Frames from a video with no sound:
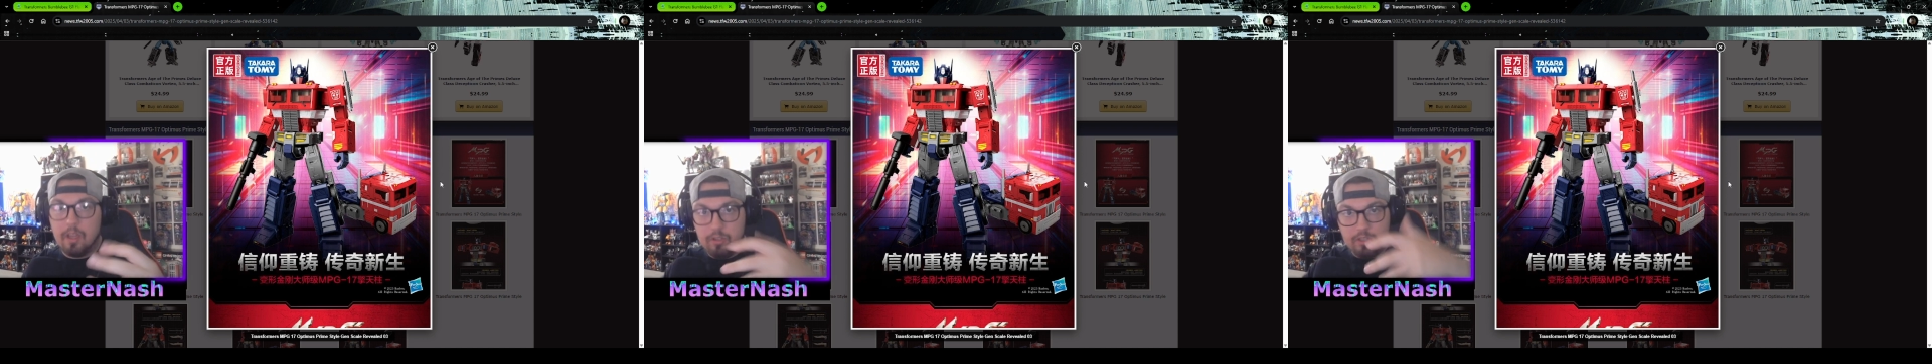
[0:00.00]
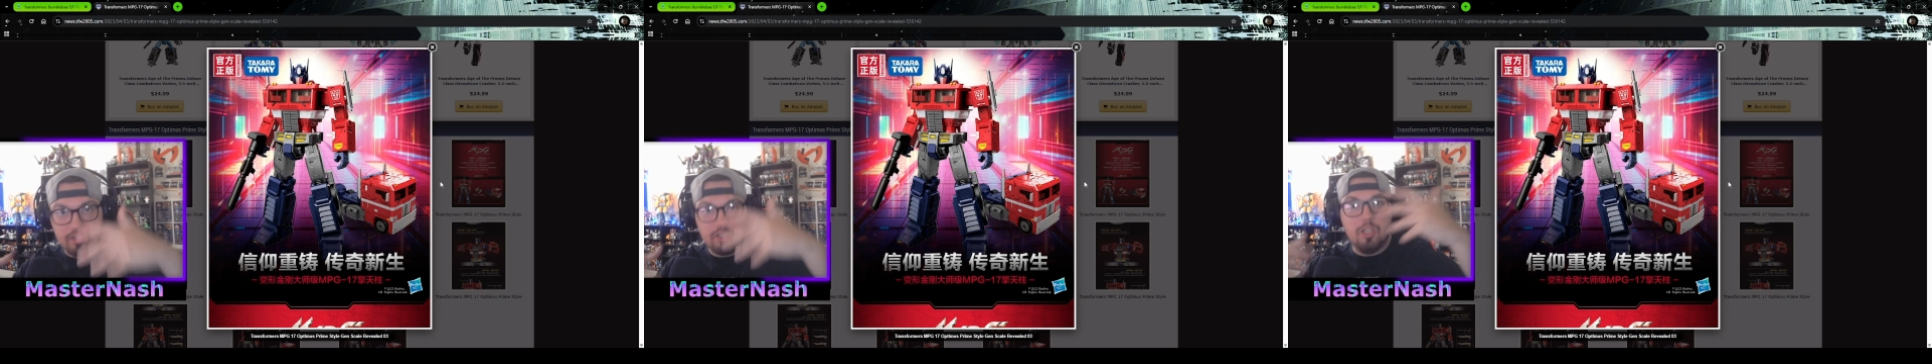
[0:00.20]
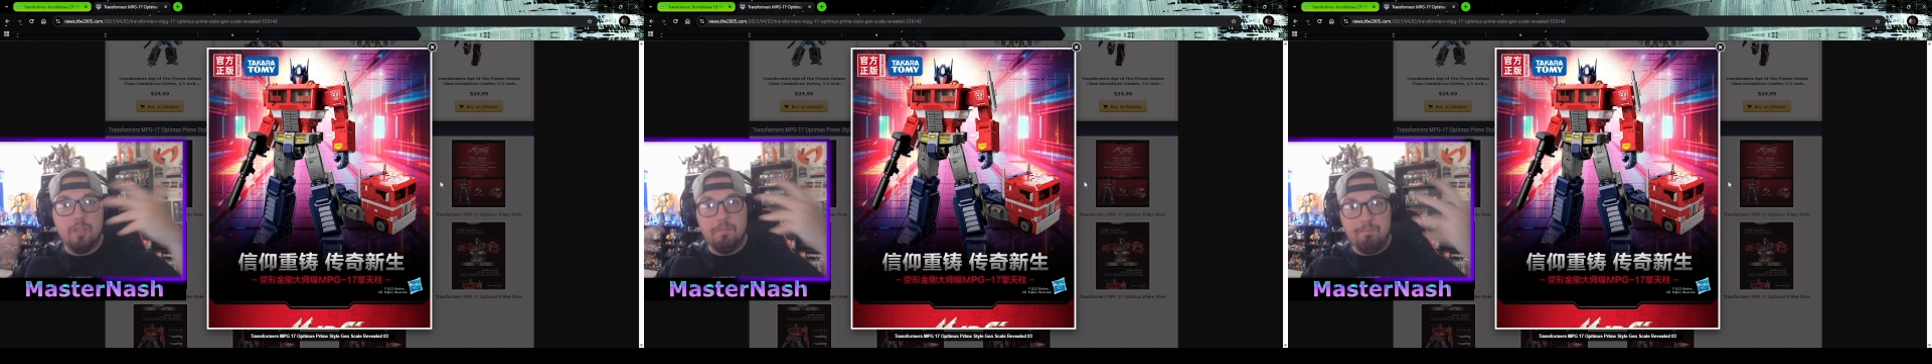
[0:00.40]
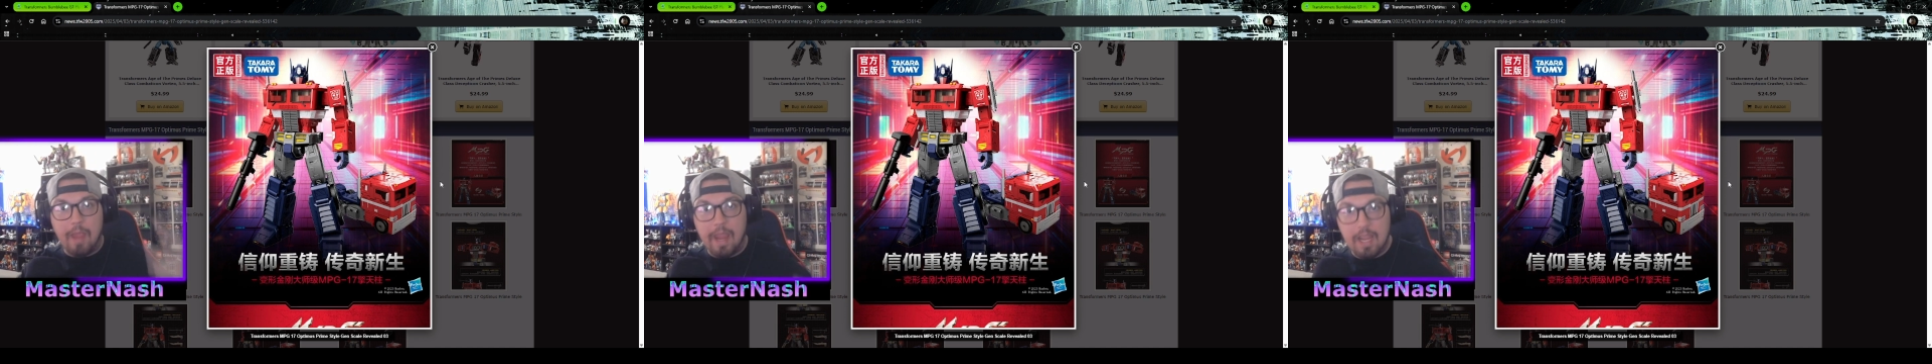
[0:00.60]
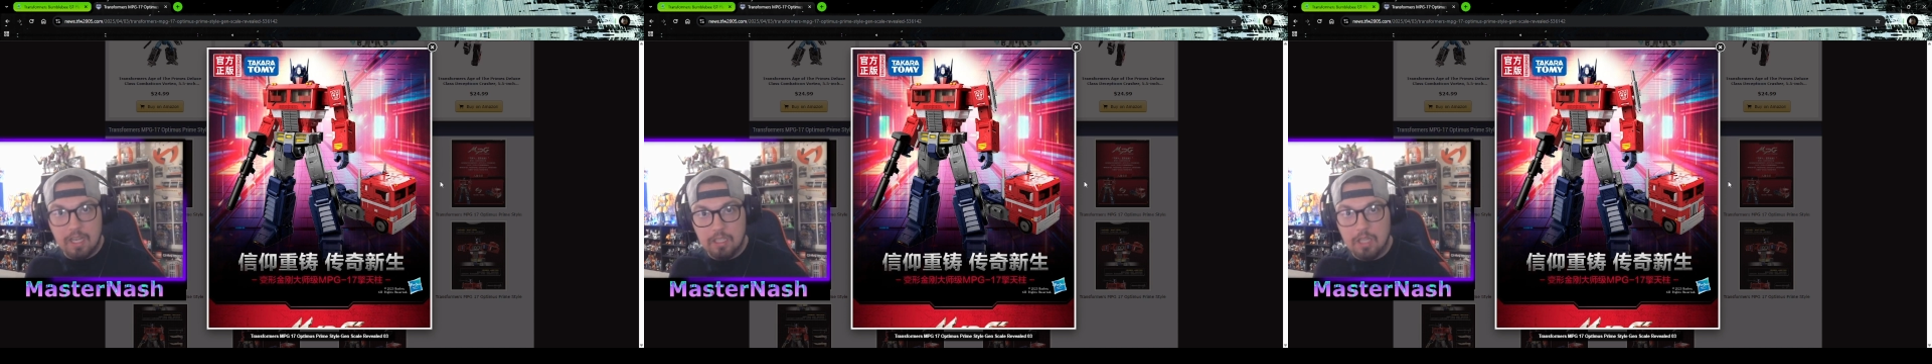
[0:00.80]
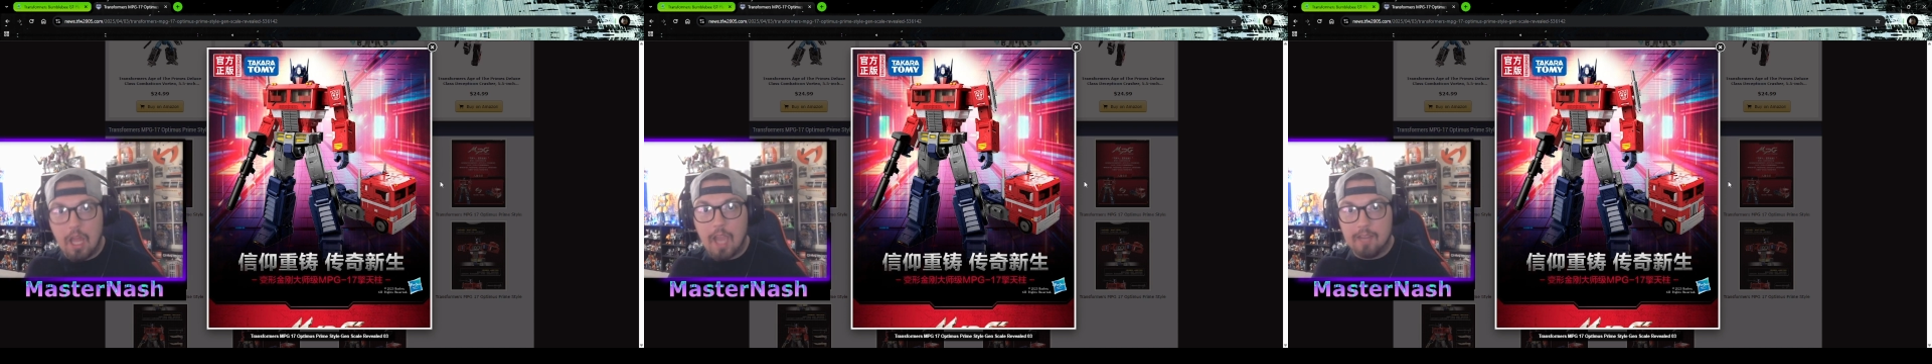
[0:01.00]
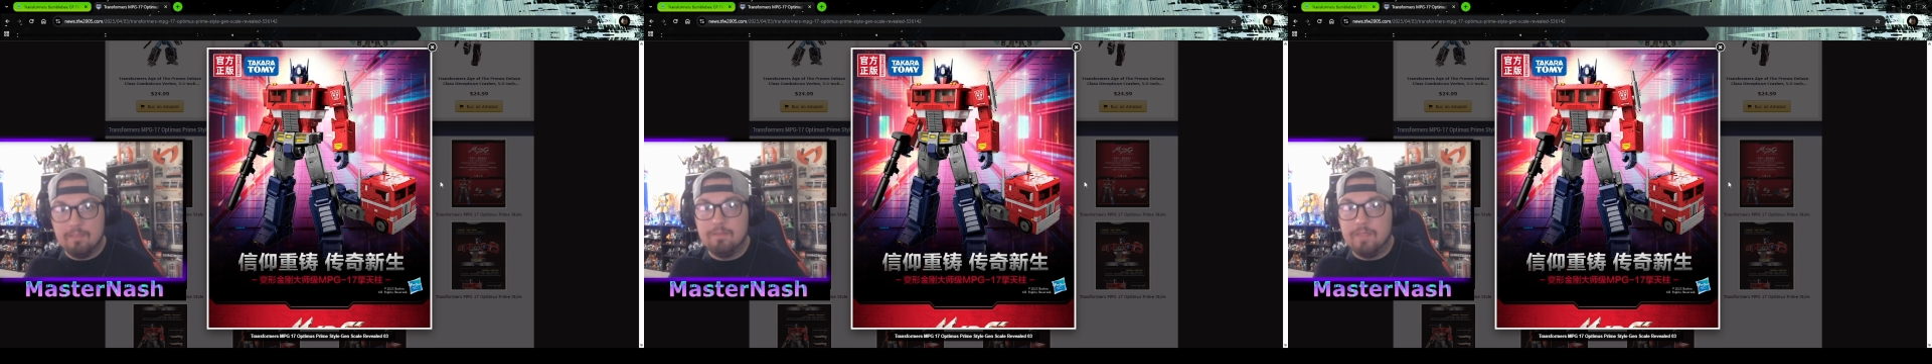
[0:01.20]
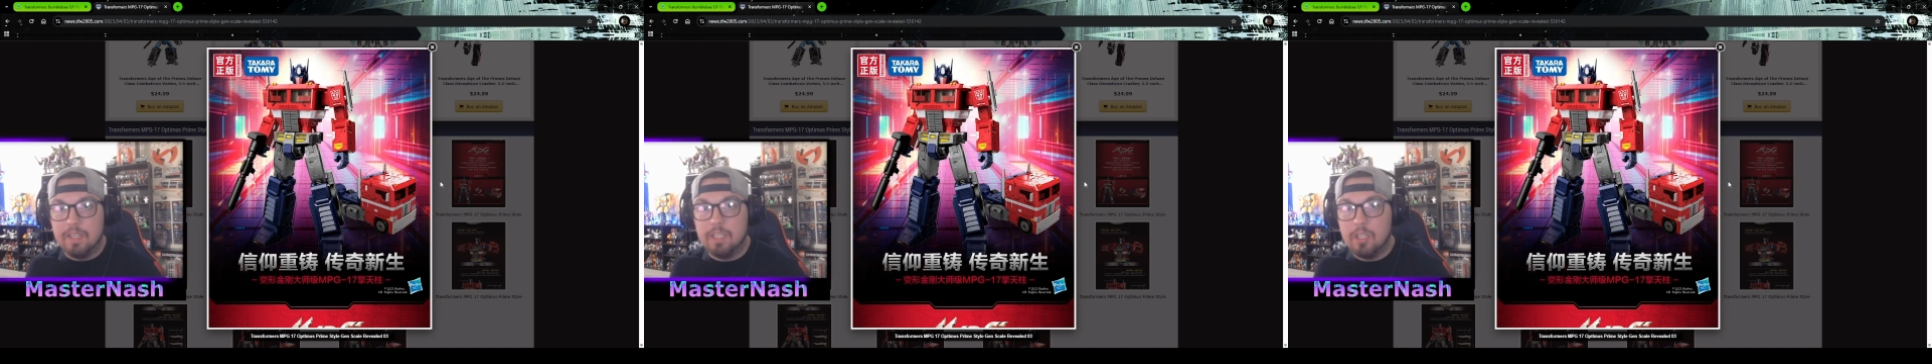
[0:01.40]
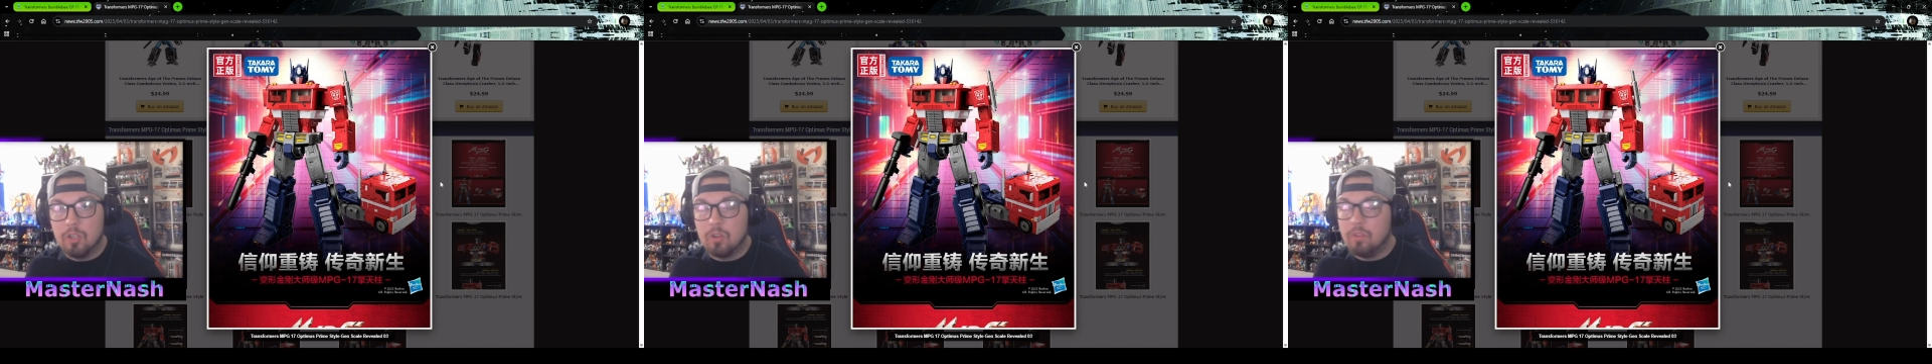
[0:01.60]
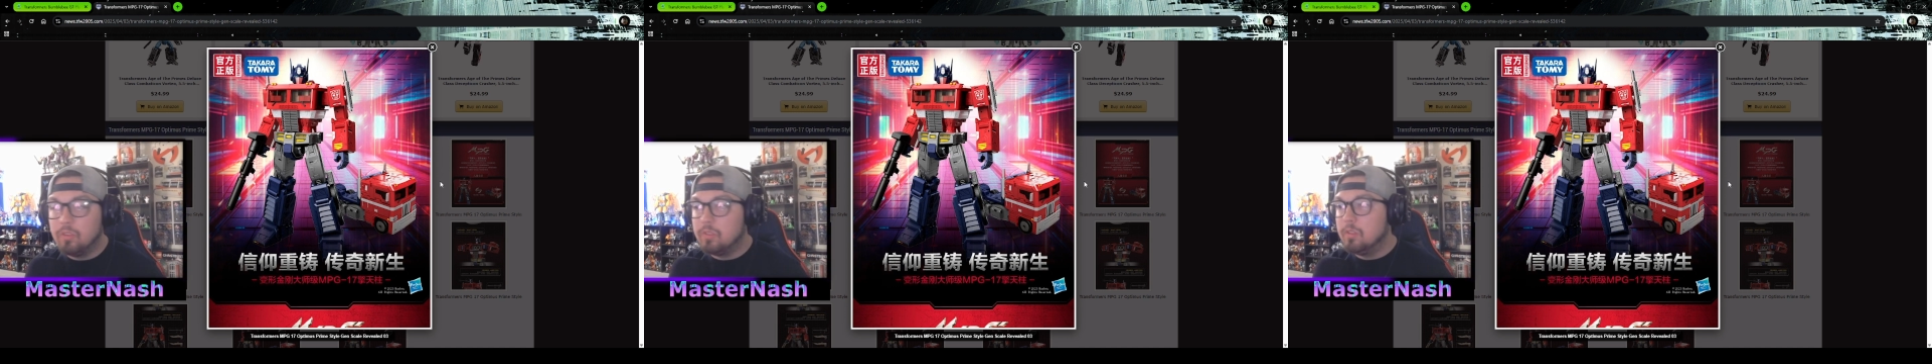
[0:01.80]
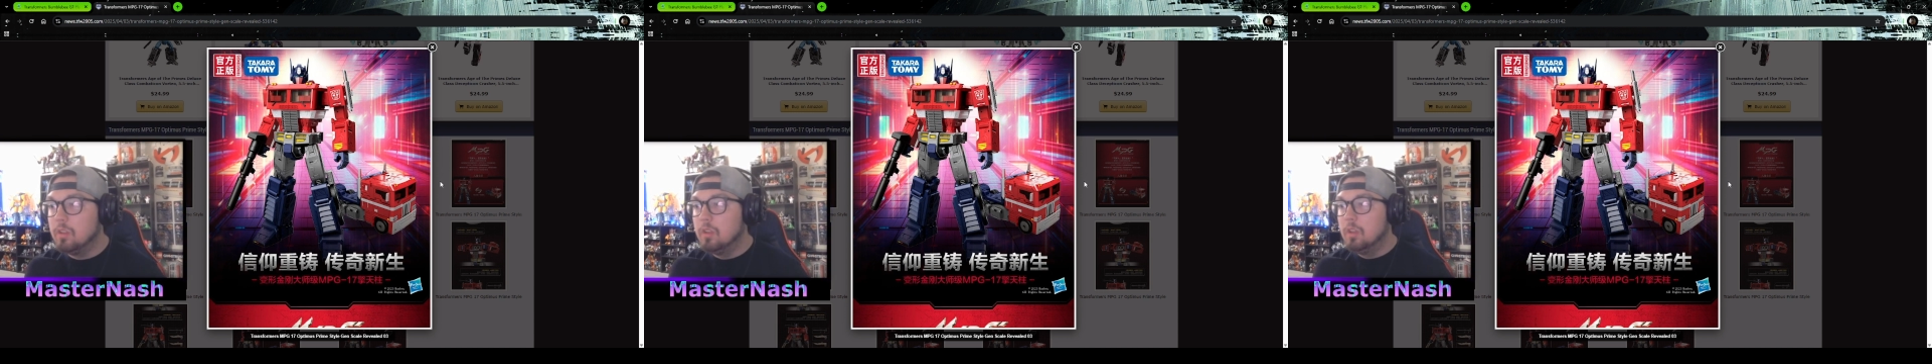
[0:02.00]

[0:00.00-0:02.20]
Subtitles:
just the mainline figures